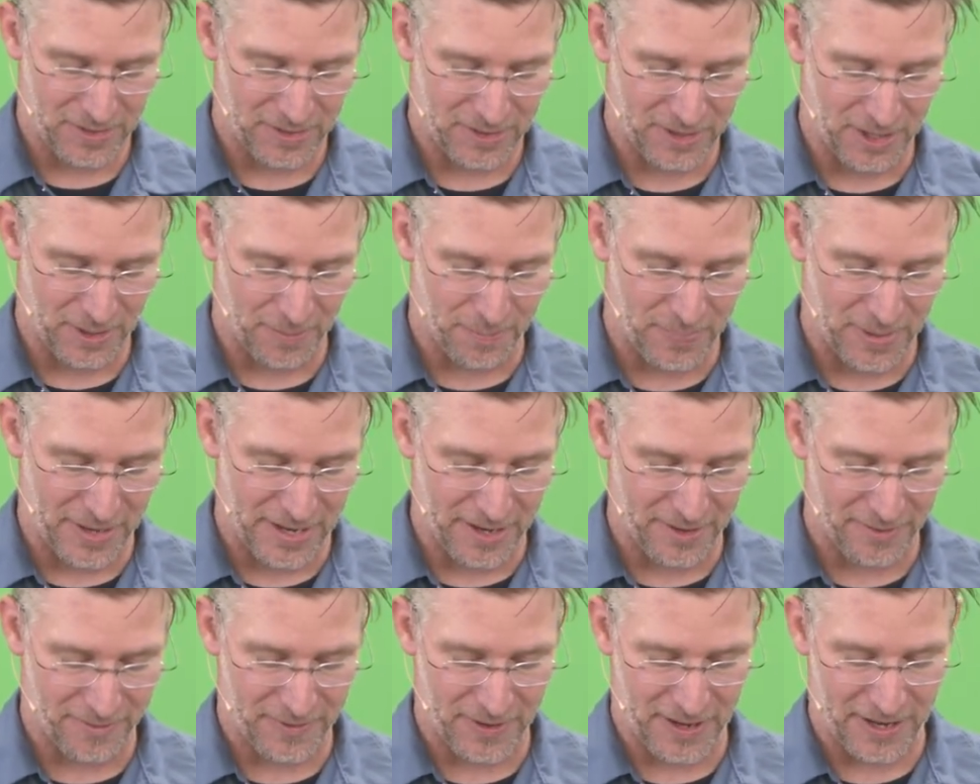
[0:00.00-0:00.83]
the
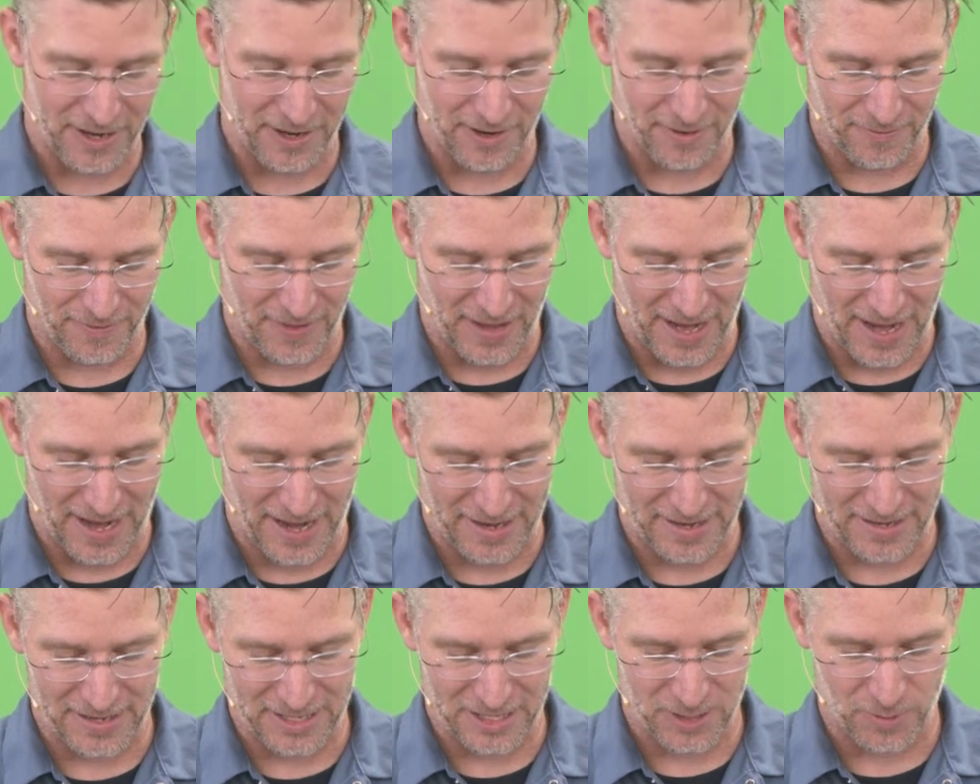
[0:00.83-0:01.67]
benefit of
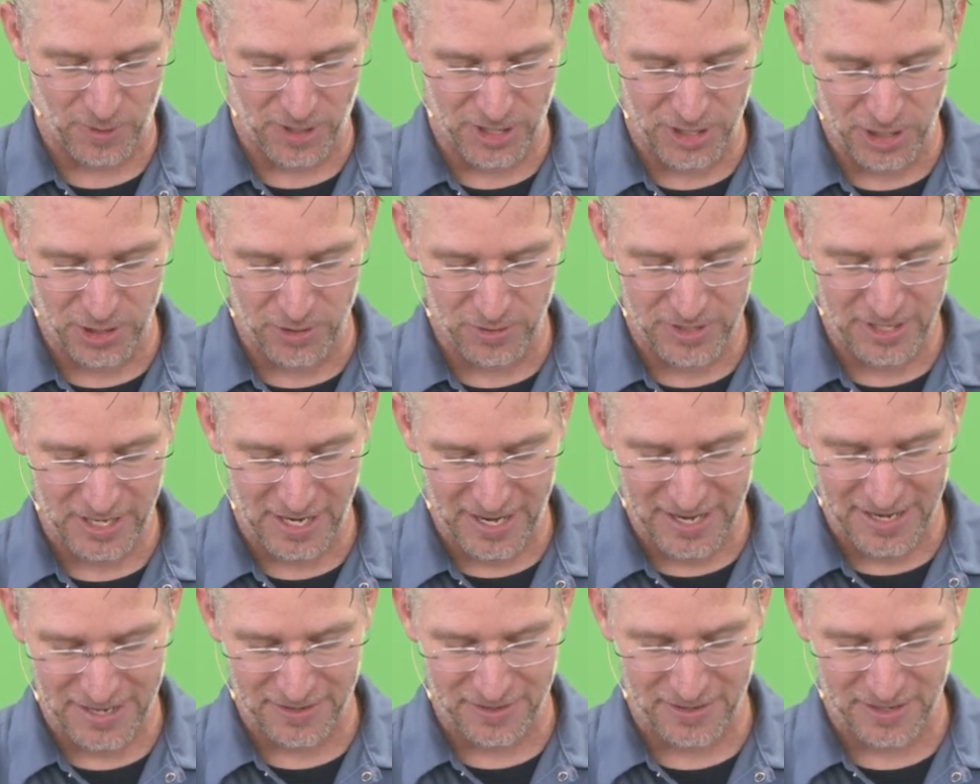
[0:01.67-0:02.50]
that is when you
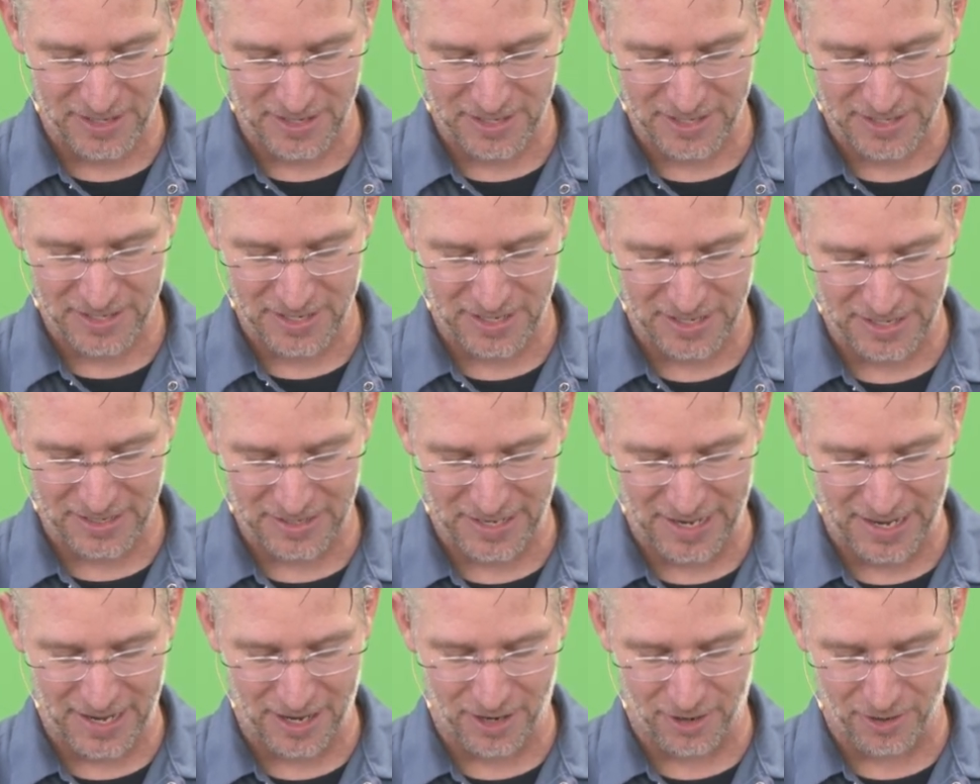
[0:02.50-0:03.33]
tighten this thing
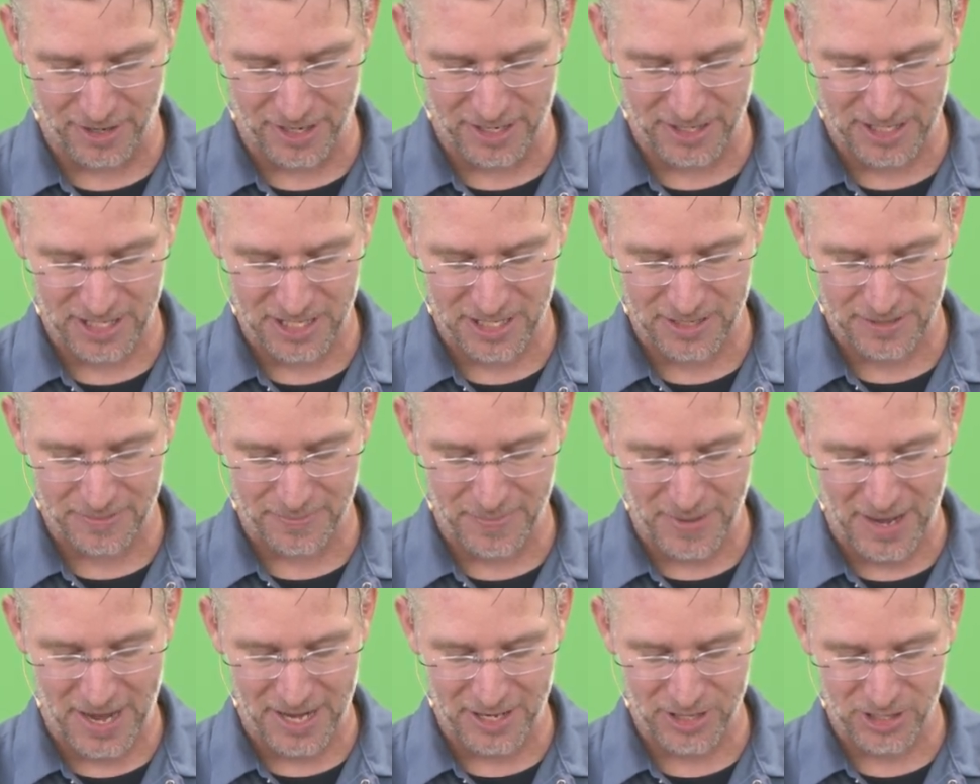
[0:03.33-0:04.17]
down, it
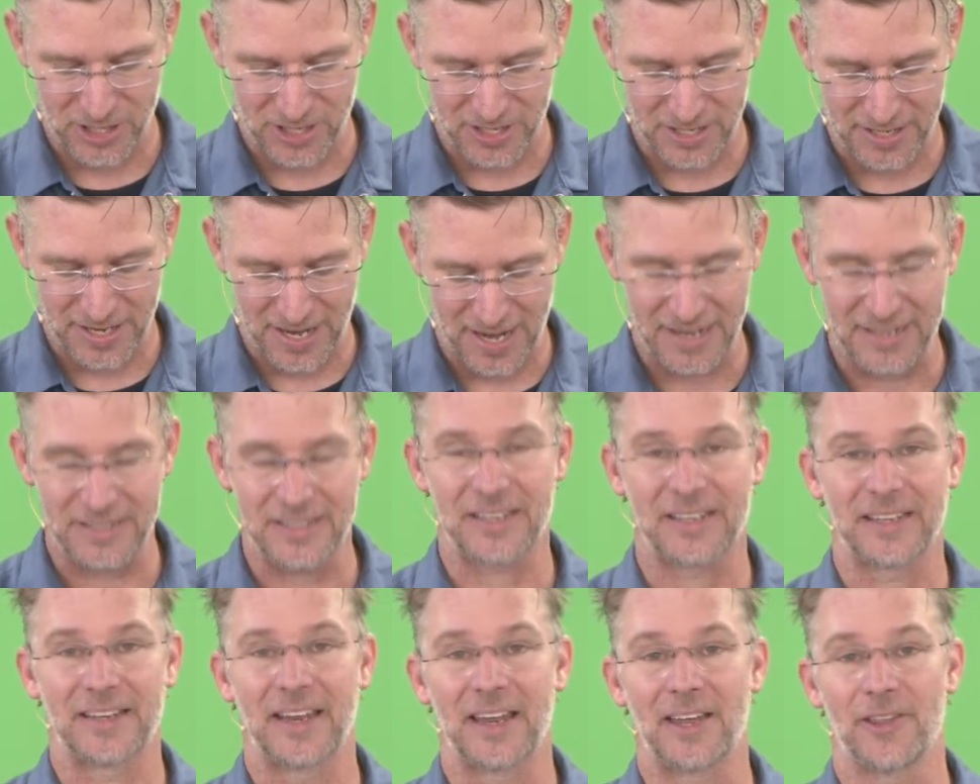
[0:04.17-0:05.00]
smashes that
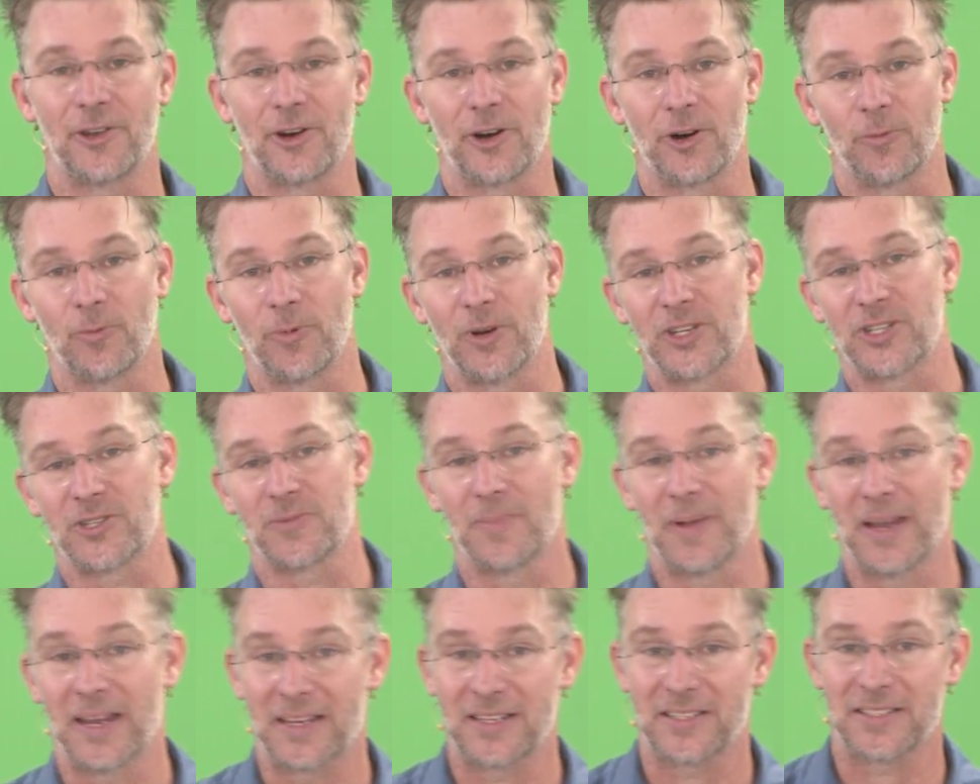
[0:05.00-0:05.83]
together, which
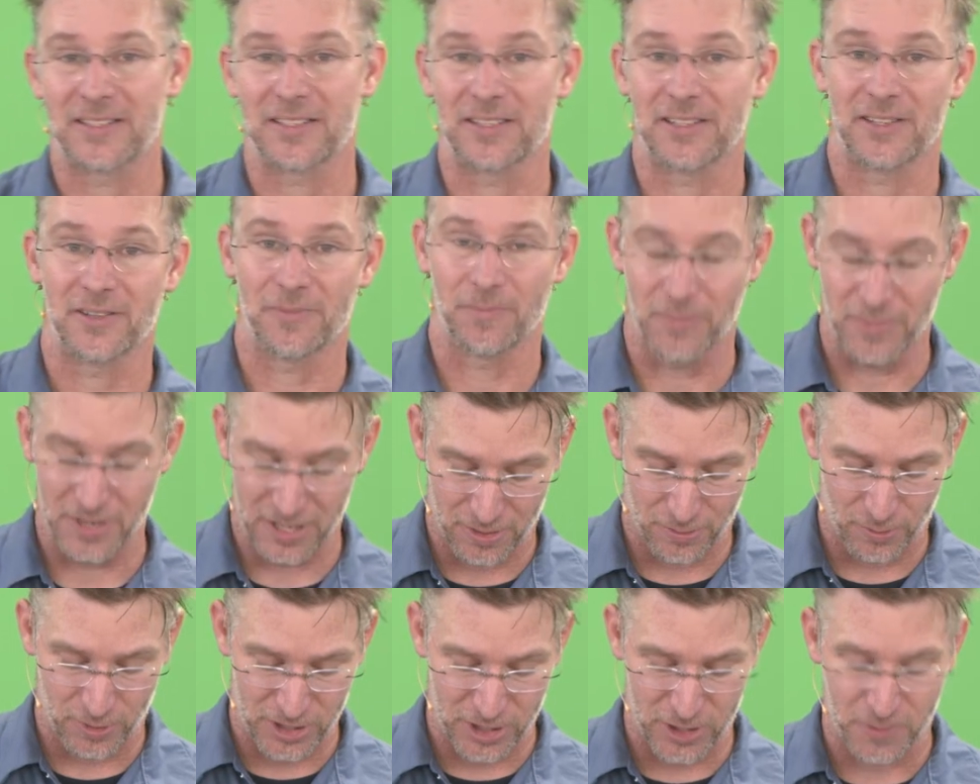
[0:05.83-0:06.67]
means
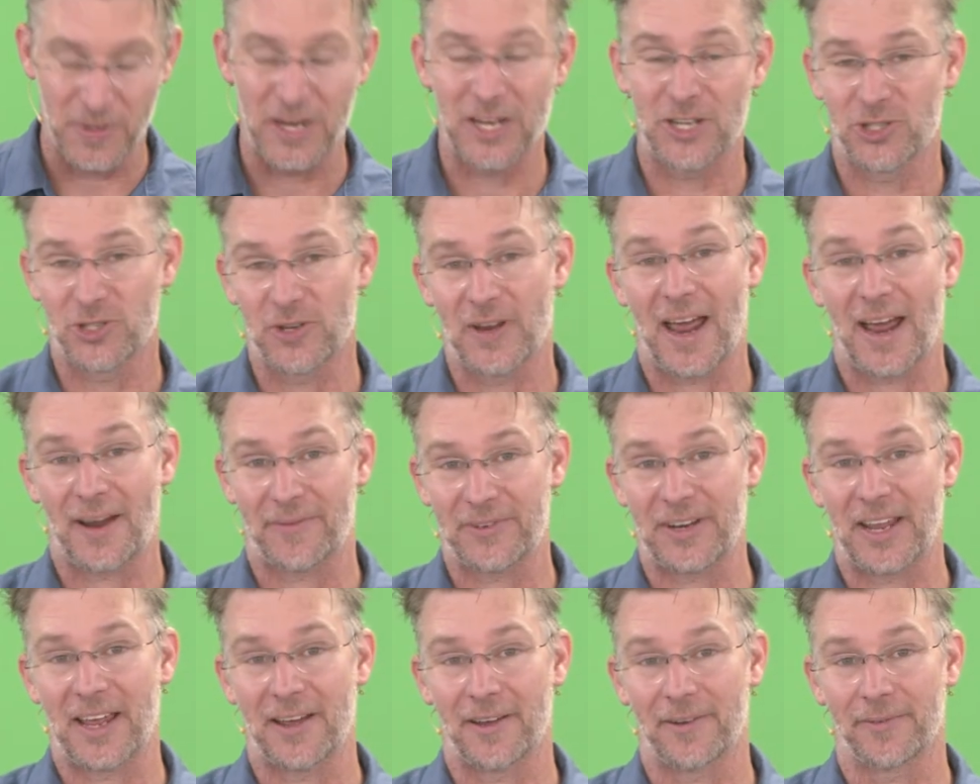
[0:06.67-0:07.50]
you have
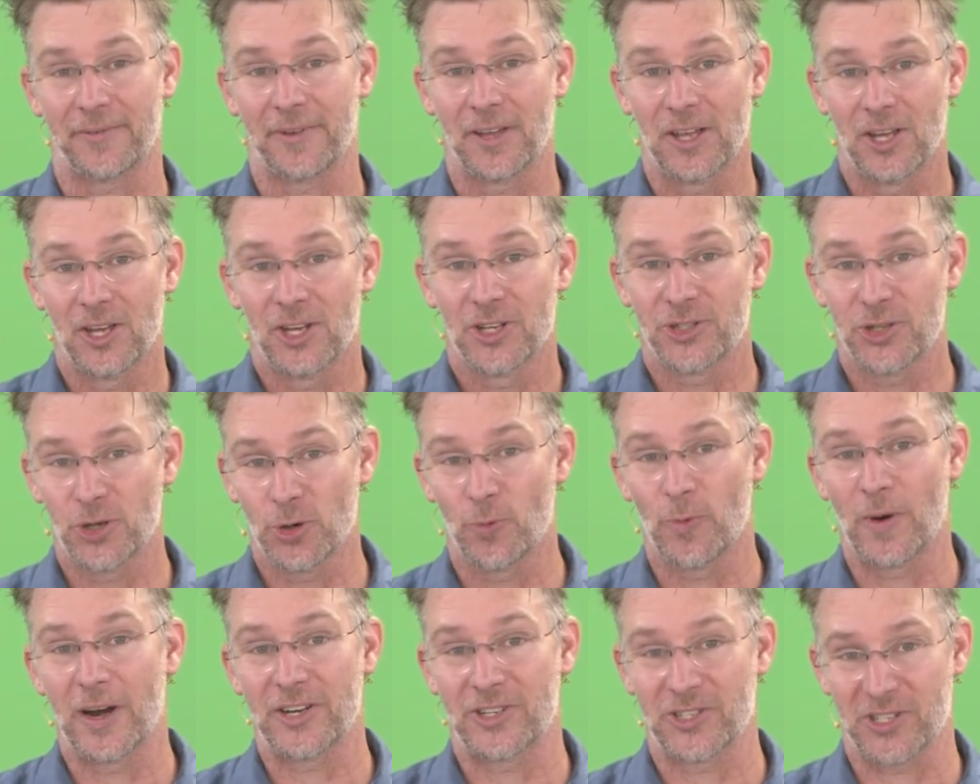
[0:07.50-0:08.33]
to have 2
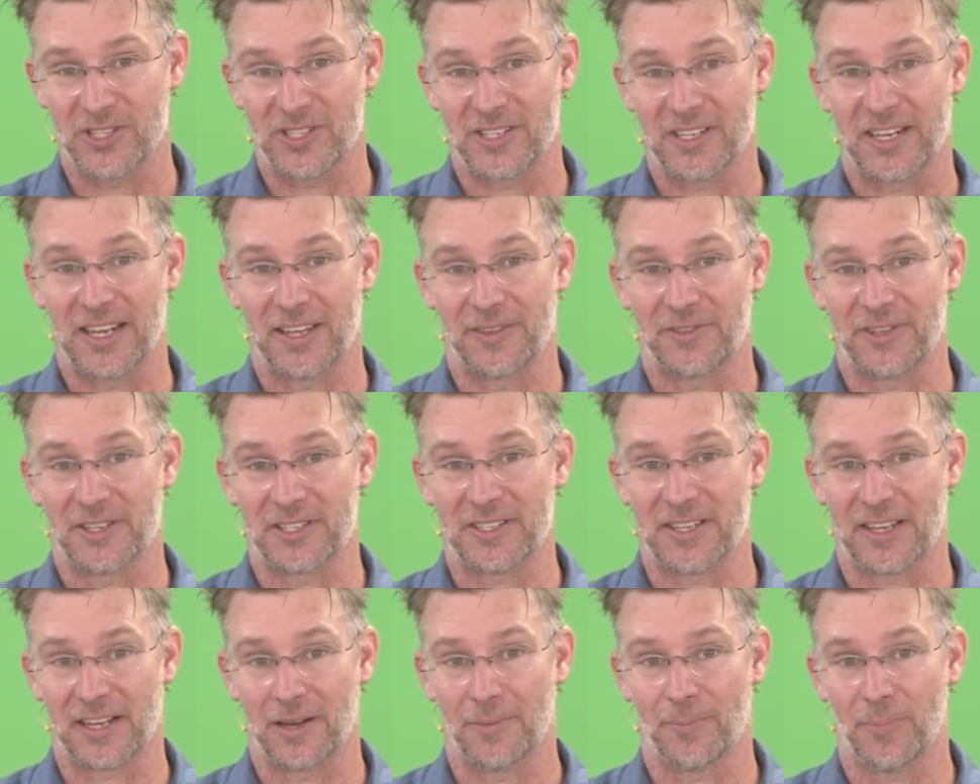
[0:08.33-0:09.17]
wrenches to get
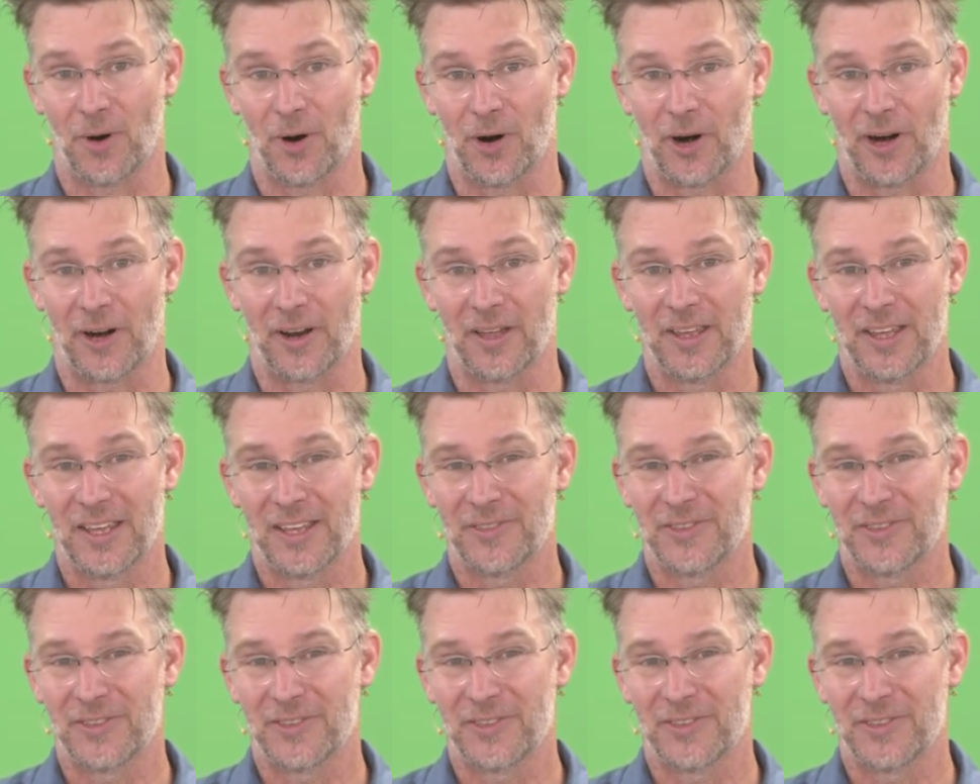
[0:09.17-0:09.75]
this thing apart.